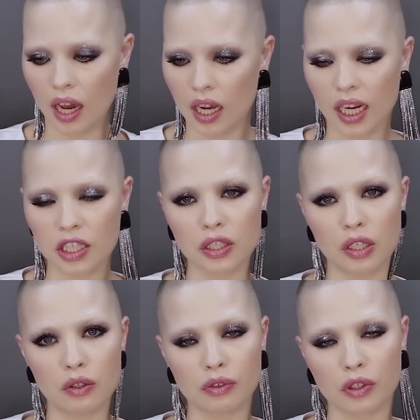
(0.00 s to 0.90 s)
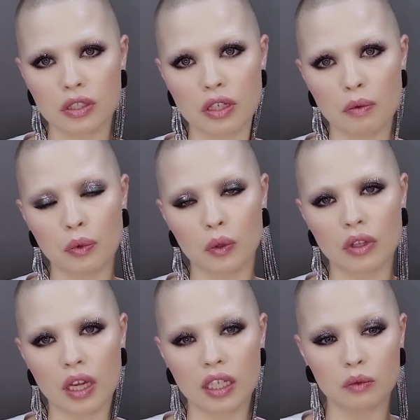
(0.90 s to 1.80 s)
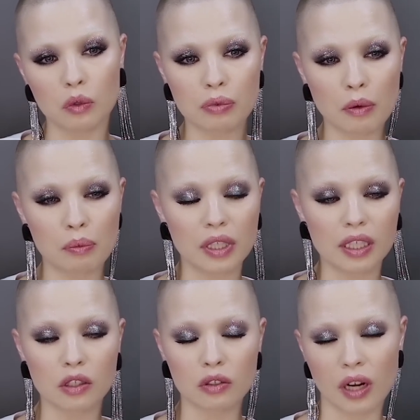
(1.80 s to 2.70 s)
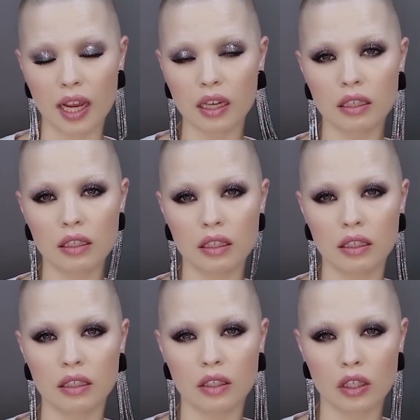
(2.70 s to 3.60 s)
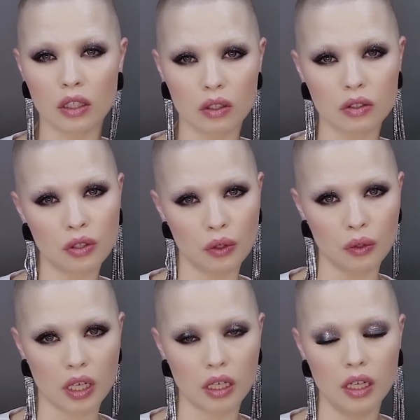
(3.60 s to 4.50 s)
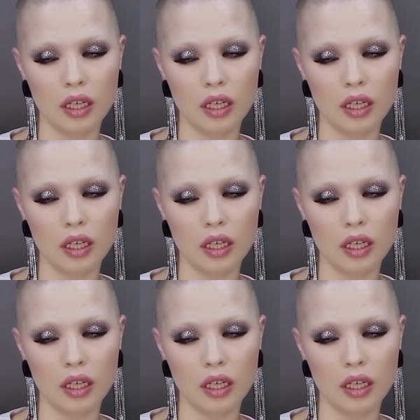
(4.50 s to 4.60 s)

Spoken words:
eyelash glue, for example, then it will probably crack a lot sooner.